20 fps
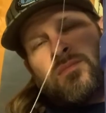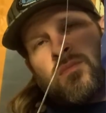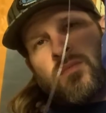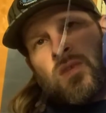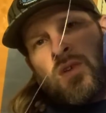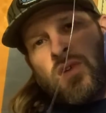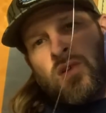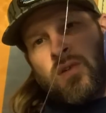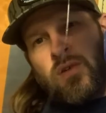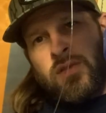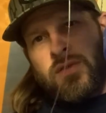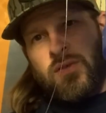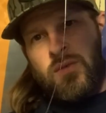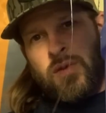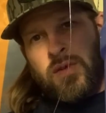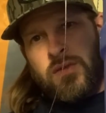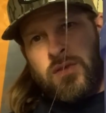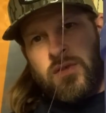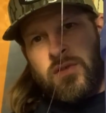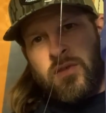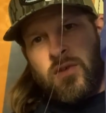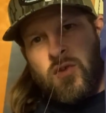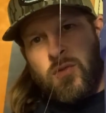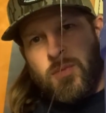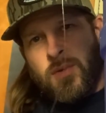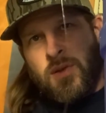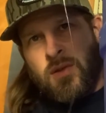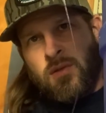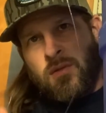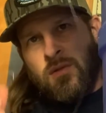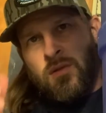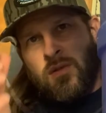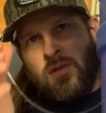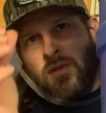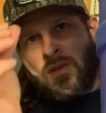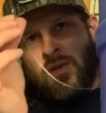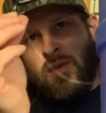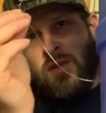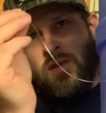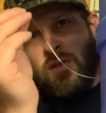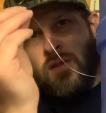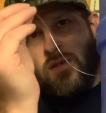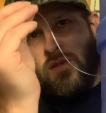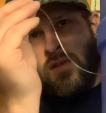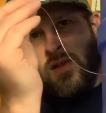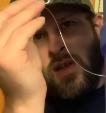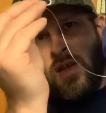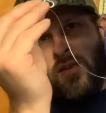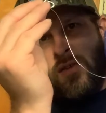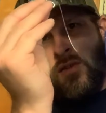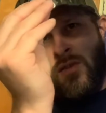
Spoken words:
you're going to squeeze this open, slide it to